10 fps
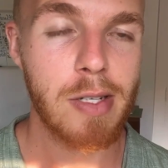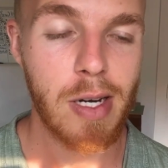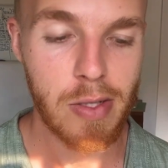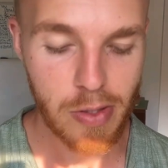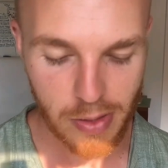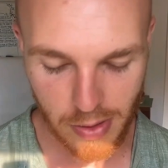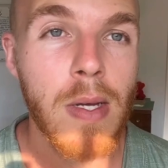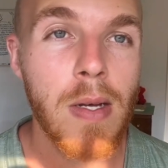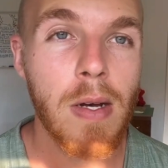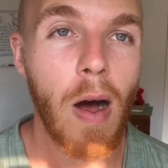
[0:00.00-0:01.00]
dollars.
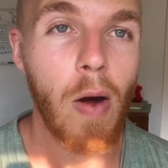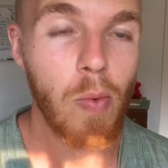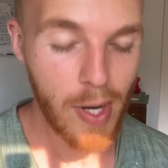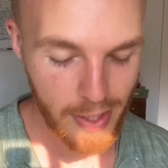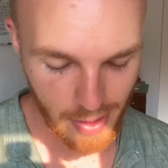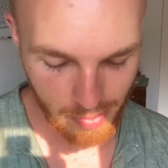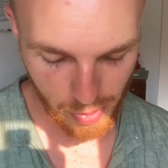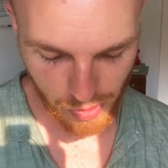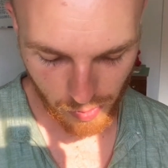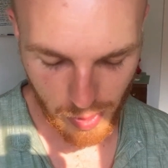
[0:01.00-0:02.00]
All right, number
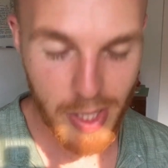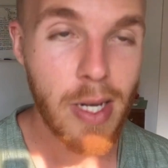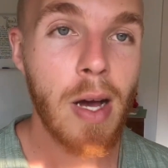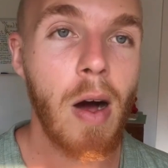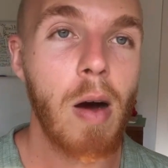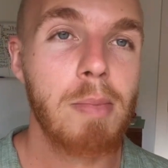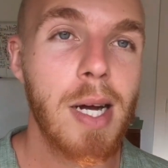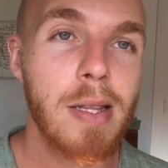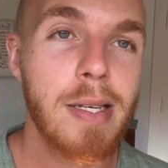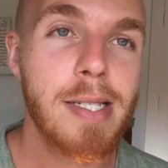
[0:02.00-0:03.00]
3 on my
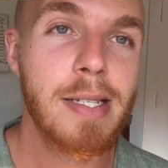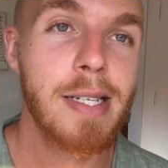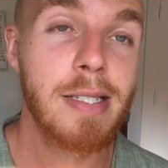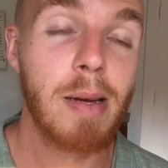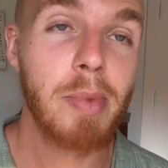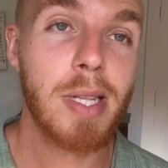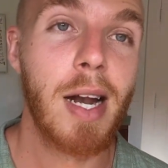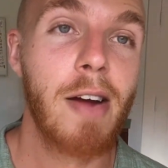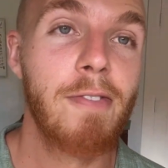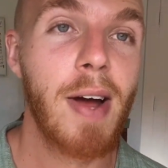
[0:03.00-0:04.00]
list is something that
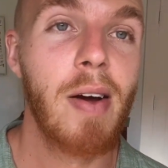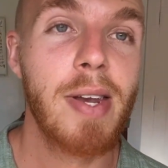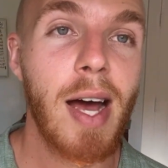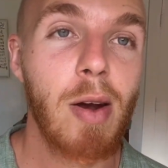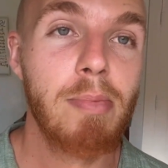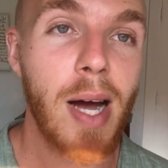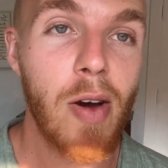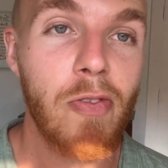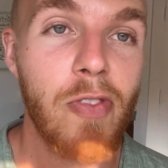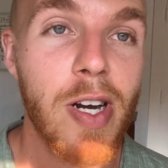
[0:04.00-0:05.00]
I found out
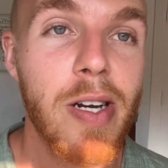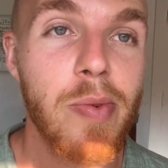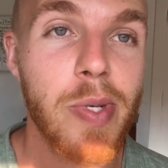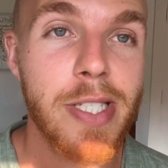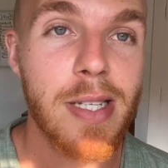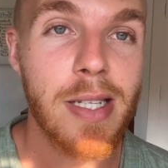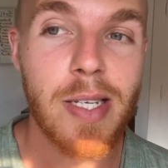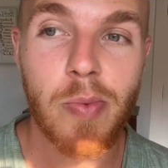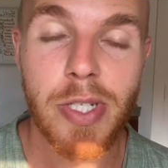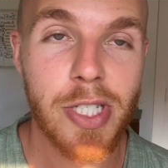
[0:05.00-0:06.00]
about very recently,
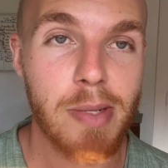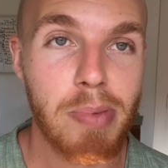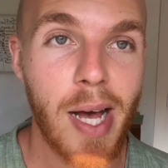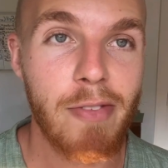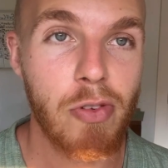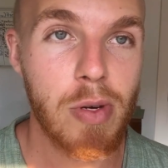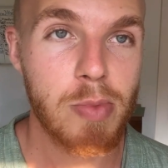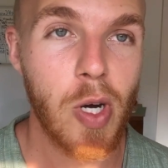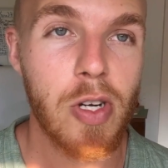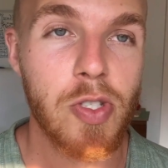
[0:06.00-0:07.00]
which is a platform
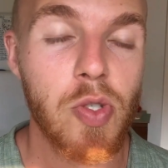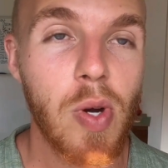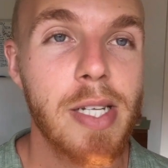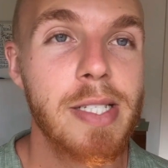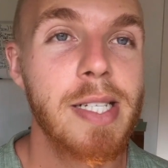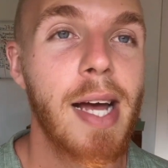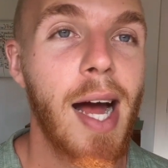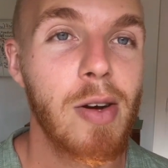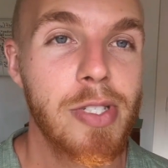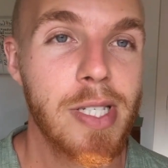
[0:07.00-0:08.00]
called Trusted
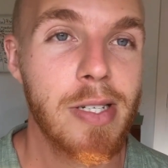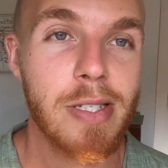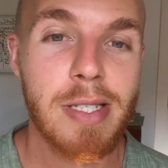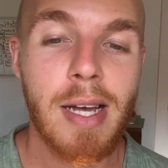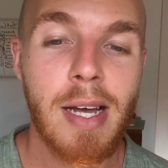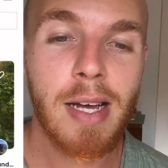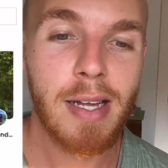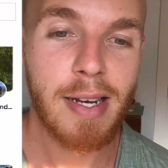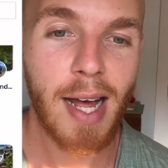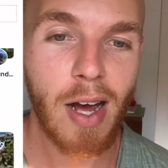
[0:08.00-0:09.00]
House Sitters.
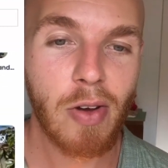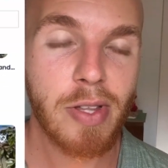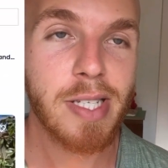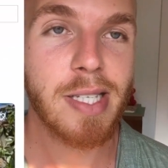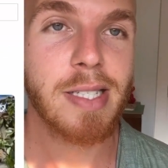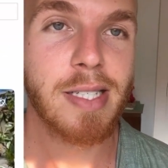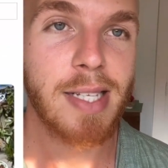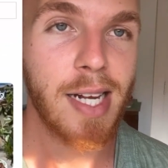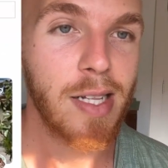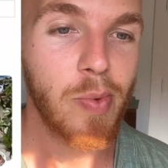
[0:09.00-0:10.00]
Now, this is
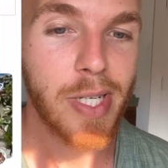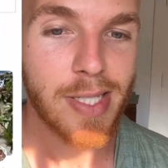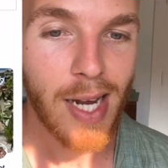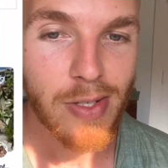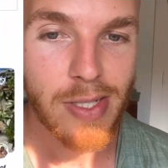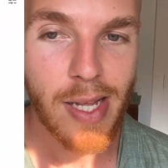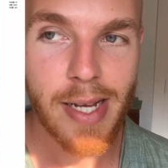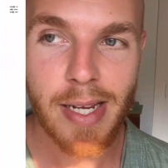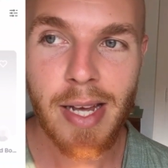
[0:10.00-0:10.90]
exactly what it sounds like.